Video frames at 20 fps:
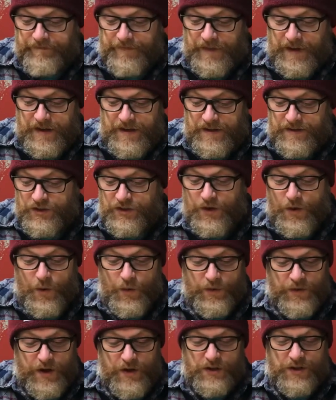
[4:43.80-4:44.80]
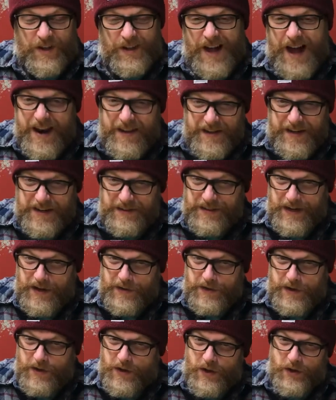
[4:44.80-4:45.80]
so there's a lot of these out
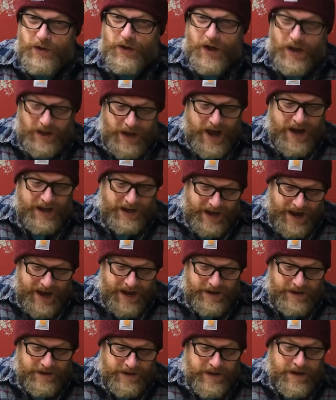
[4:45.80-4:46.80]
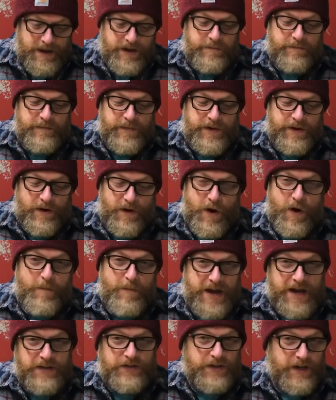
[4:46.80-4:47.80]
there that look a lot alike. They're all
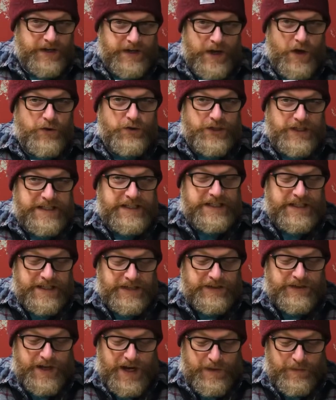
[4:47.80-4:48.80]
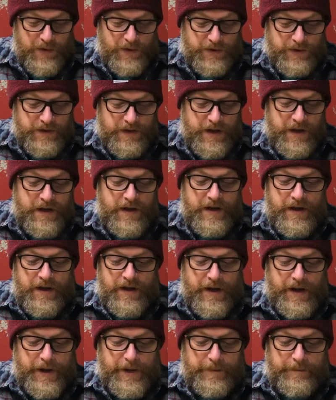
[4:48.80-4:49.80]
based on LGT sabers,
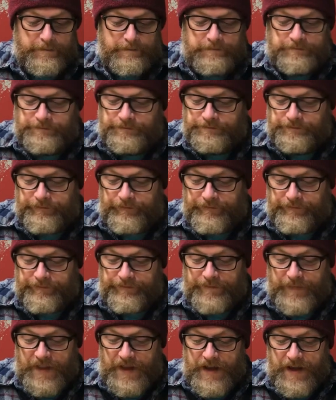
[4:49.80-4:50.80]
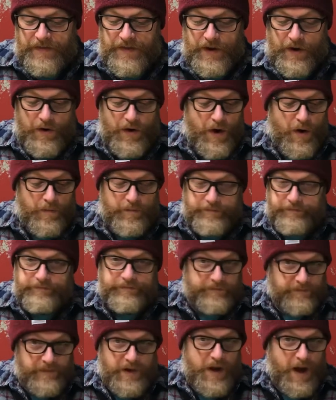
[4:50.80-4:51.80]
and they're all
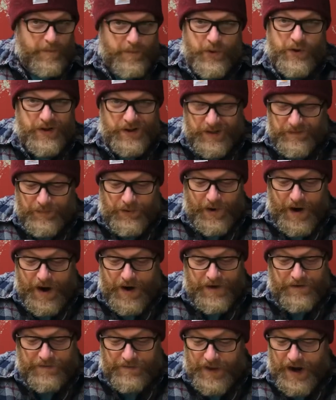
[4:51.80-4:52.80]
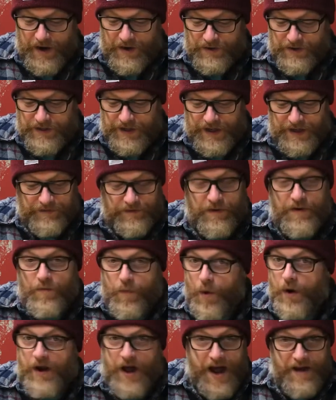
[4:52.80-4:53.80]
a pretty good product from my understanding. For
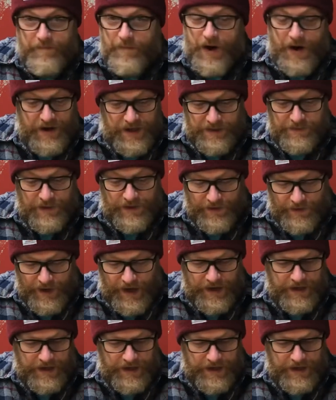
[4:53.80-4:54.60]
what I bought has been great.